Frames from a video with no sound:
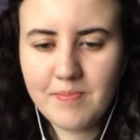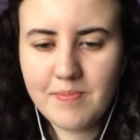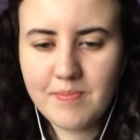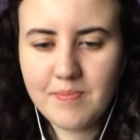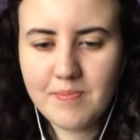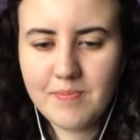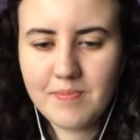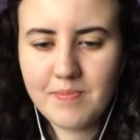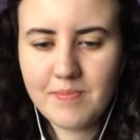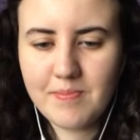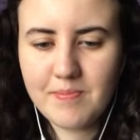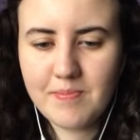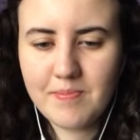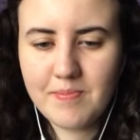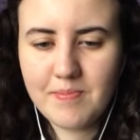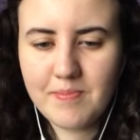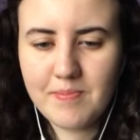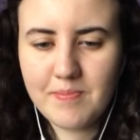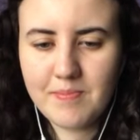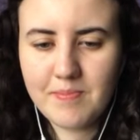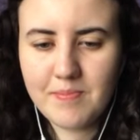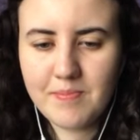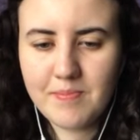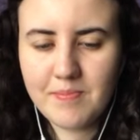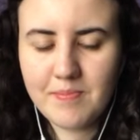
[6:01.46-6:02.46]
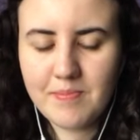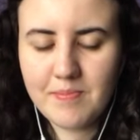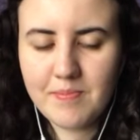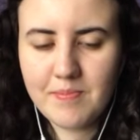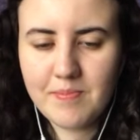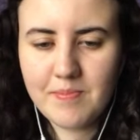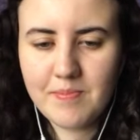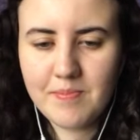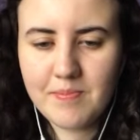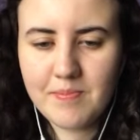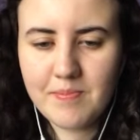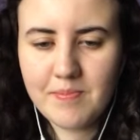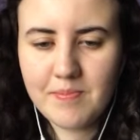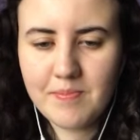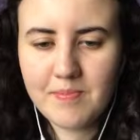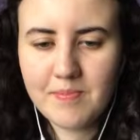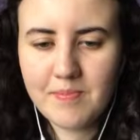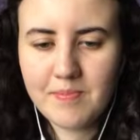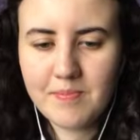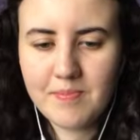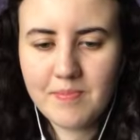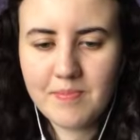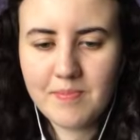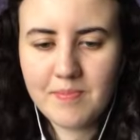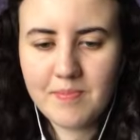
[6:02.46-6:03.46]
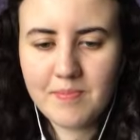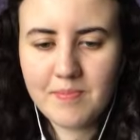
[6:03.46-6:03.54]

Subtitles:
The person shown says nothing.